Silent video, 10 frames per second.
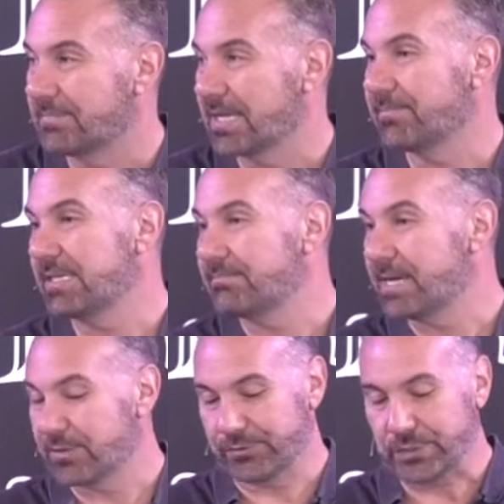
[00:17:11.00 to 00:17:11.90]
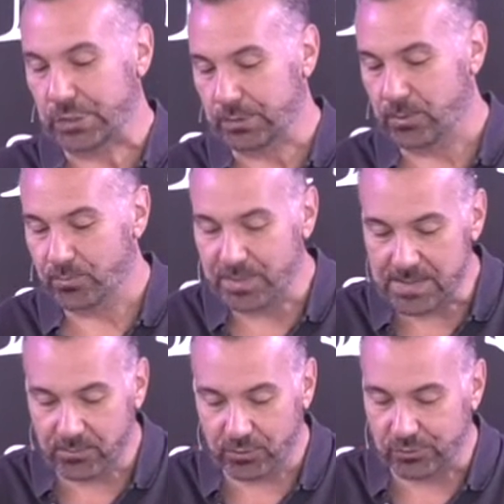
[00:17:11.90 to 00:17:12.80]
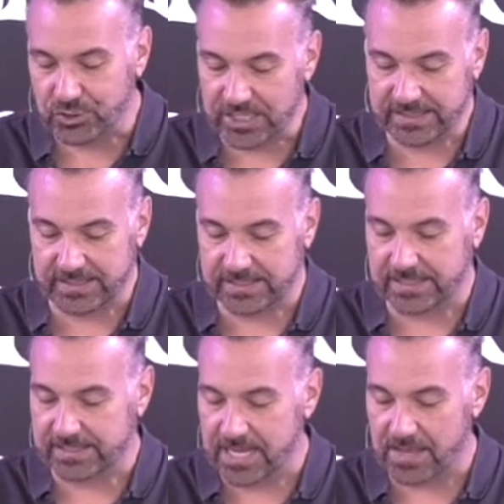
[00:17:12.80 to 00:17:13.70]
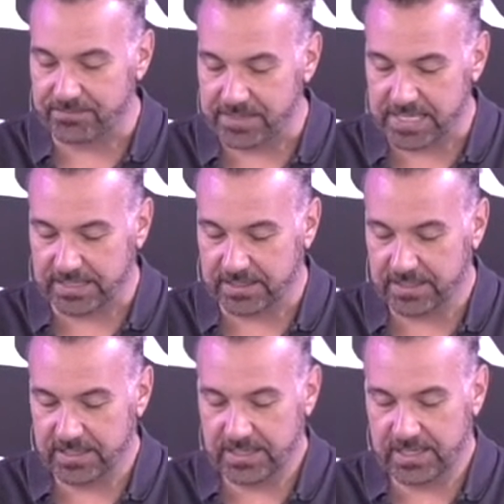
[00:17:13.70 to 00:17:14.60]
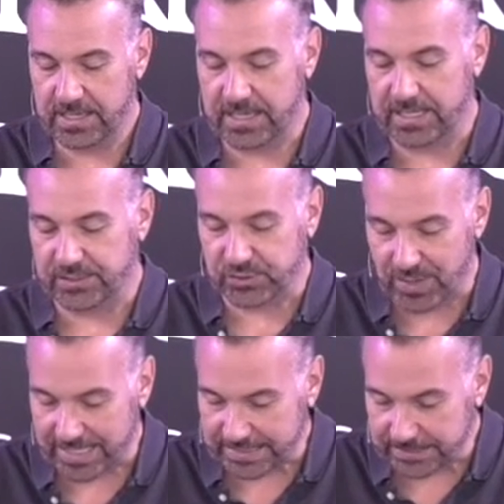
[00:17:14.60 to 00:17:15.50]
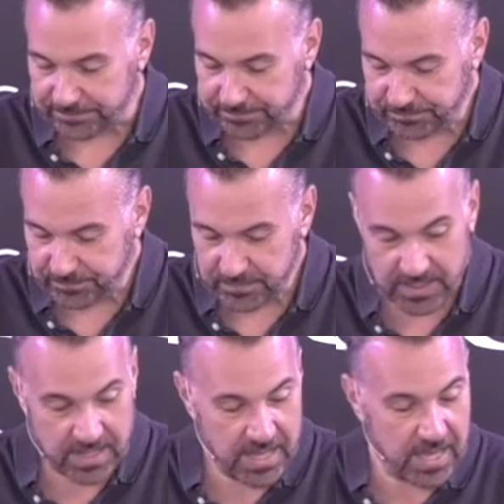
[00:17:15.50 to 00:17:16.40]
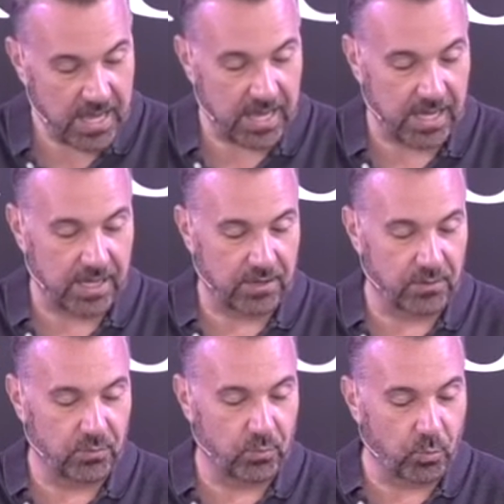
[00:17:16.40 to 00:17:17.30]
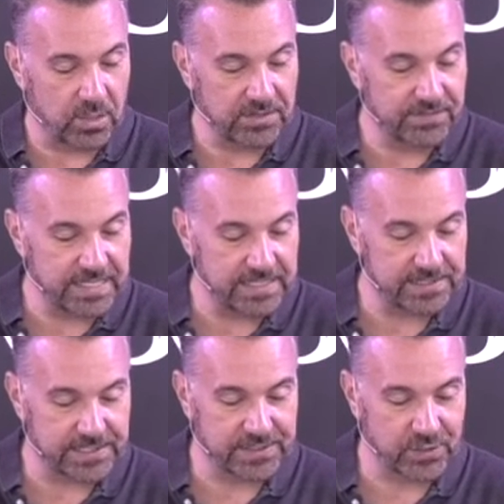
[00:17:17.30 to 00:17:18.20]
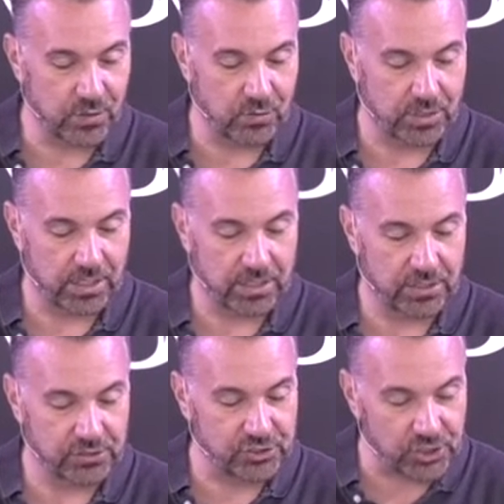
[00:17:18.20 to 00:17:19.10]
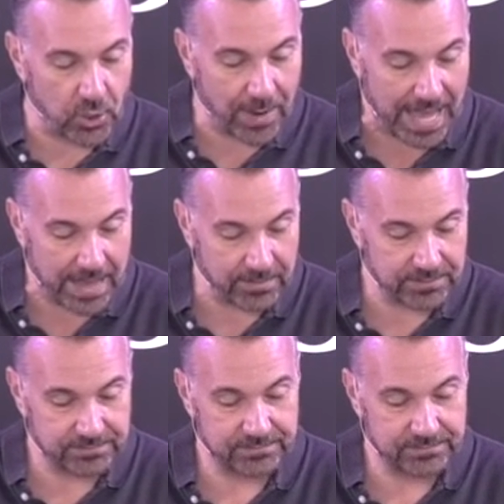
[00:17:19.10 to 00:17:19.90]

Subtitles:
might be a better term, on people who justice has not been extracted. One of these is on Joab,